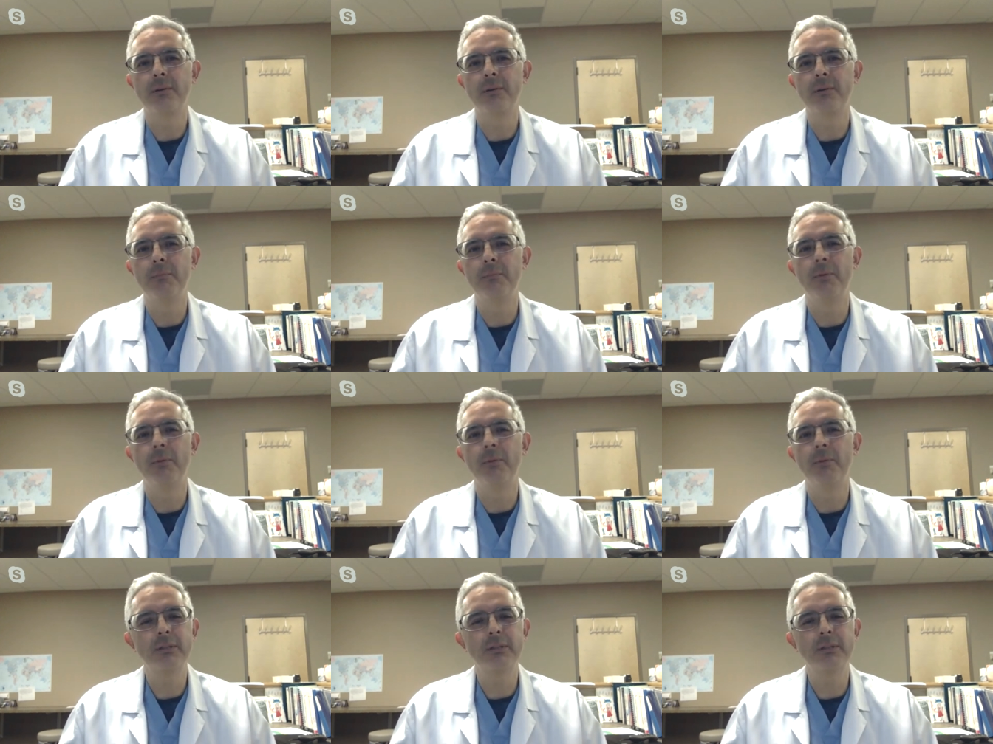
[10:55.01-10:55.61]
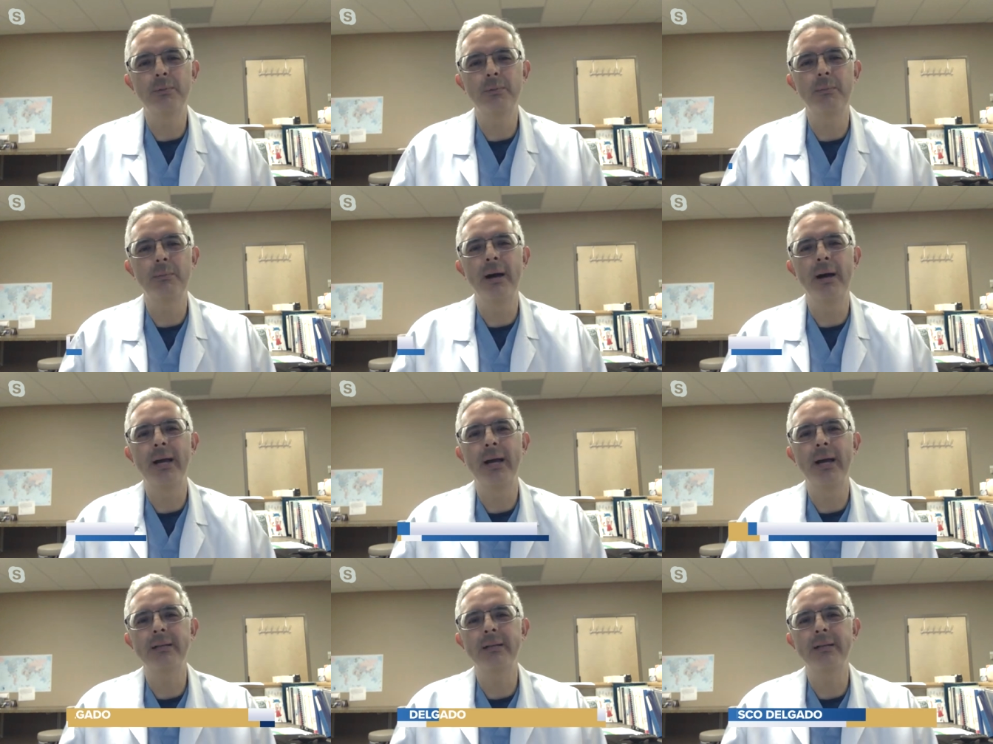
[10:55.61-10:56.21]
So multiple
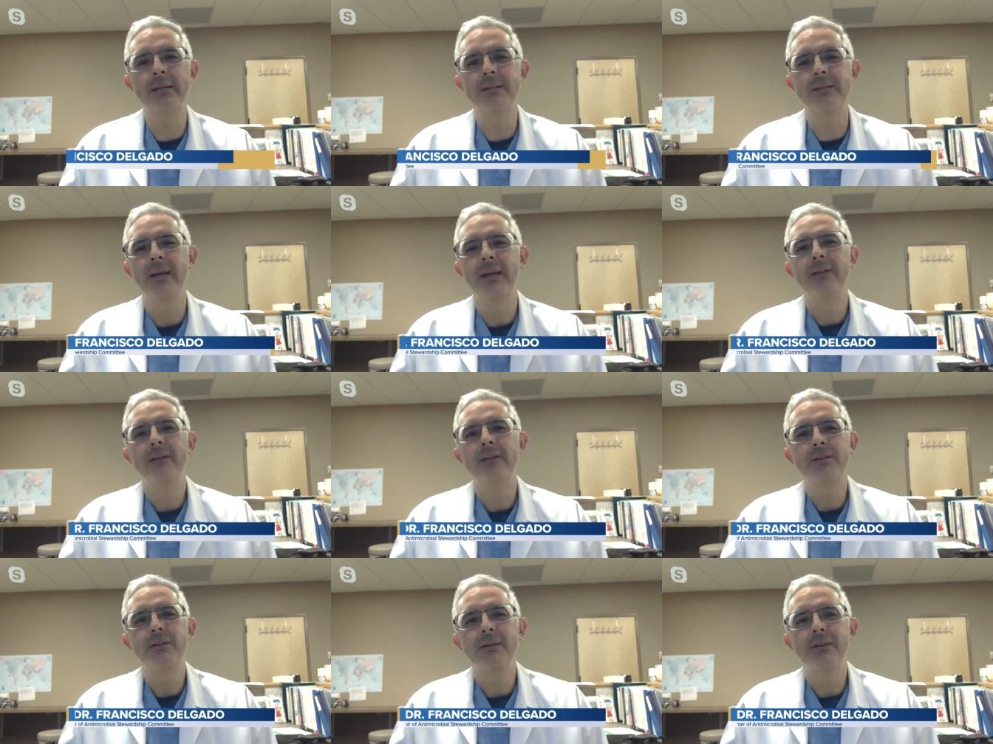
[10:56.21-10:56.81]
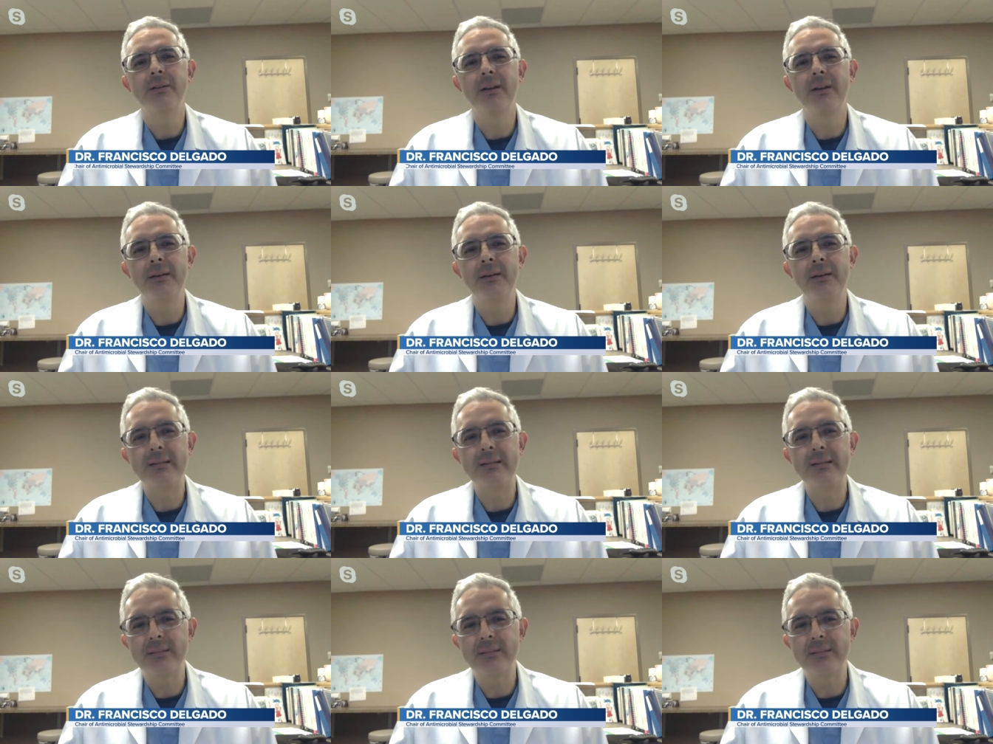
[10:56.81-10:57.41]
minds
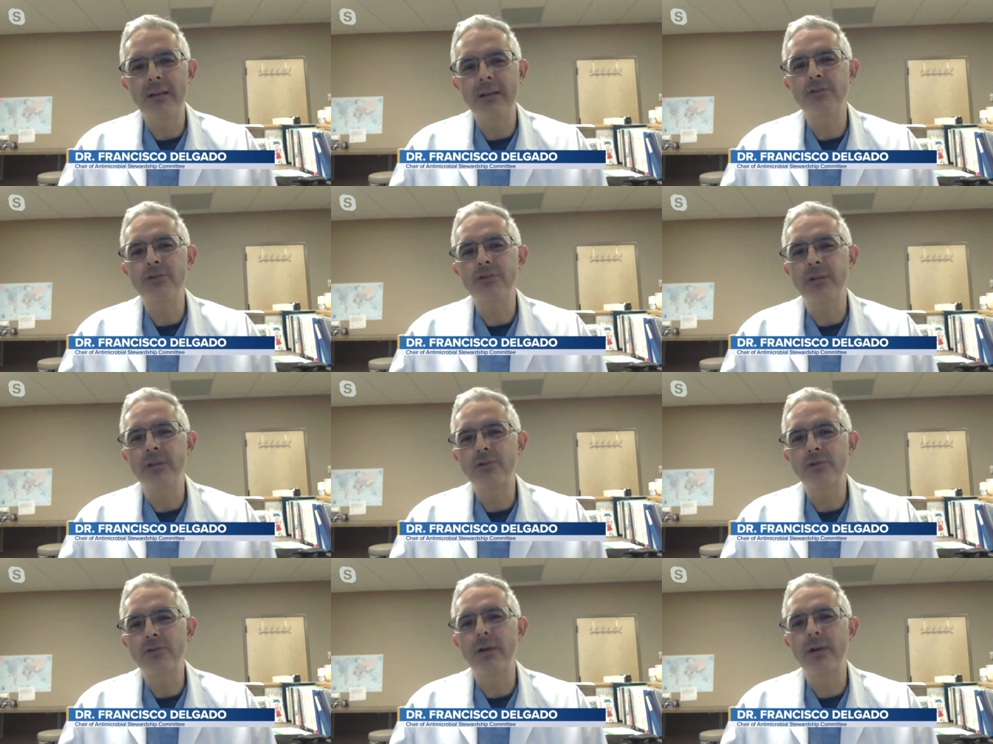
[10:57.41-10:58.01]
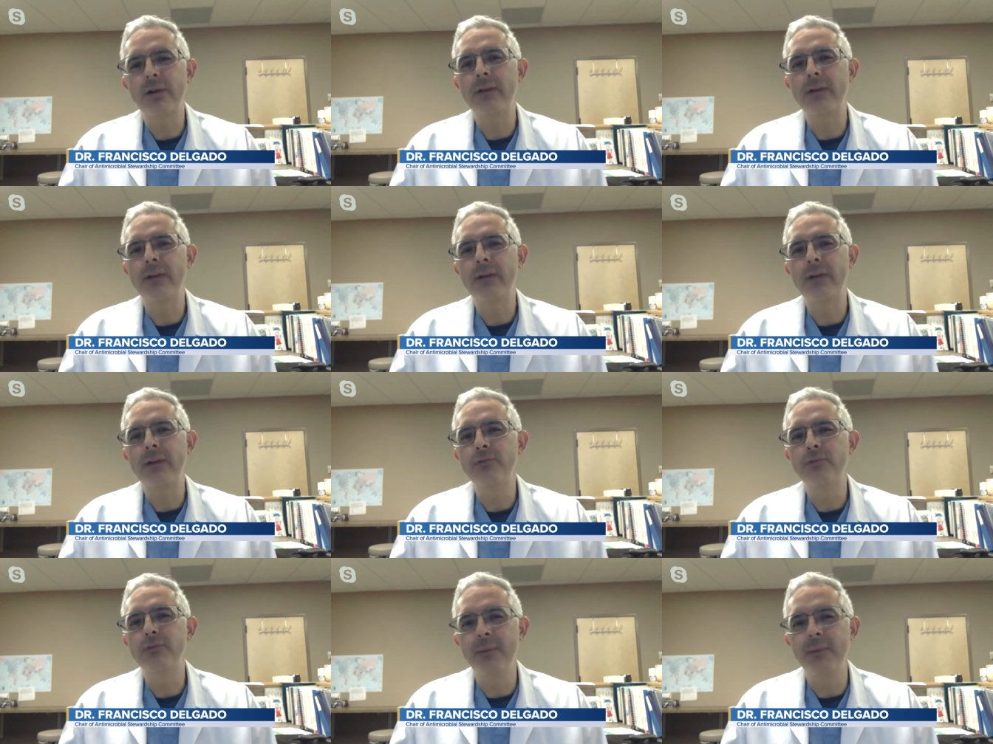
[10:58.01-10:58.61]
essentially
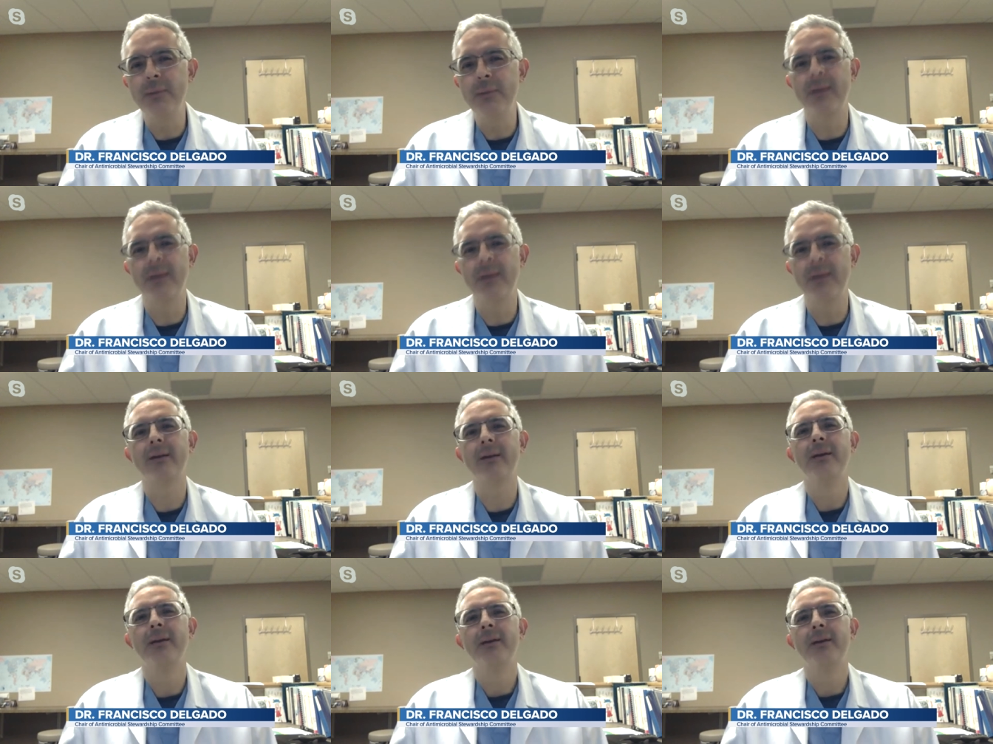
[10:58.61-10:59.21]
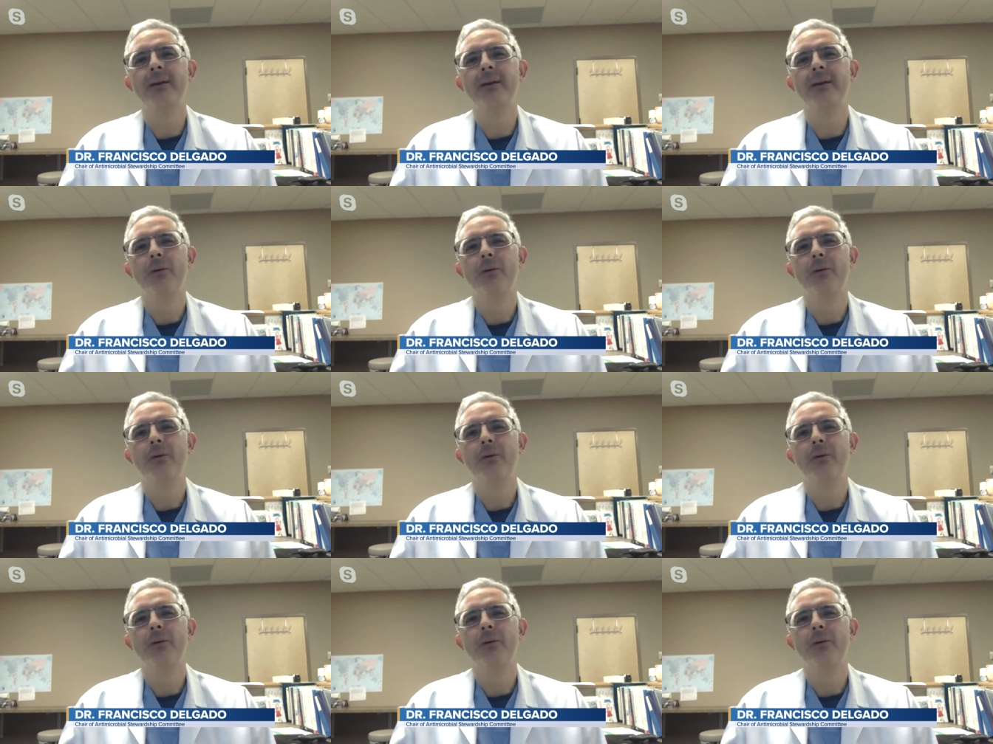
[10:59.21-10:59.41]
trying to mimic